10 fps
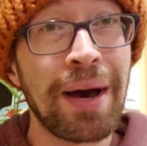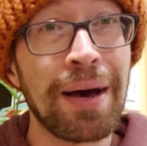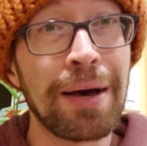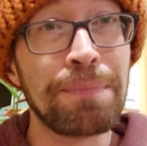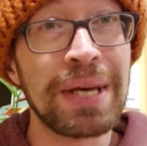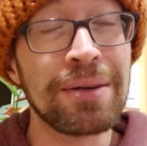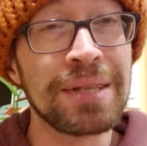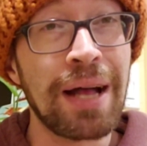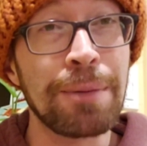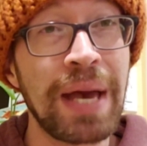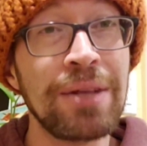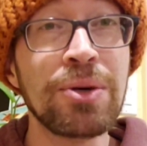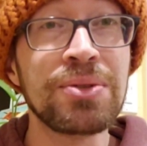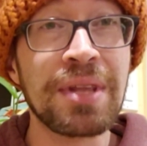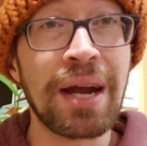uh, pickled
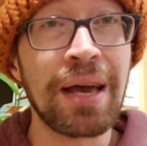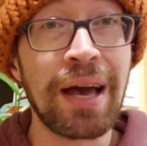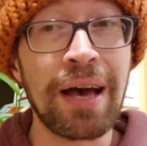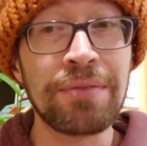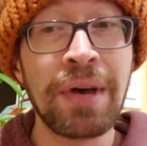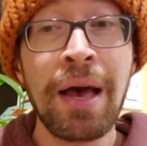jalapenos that I have,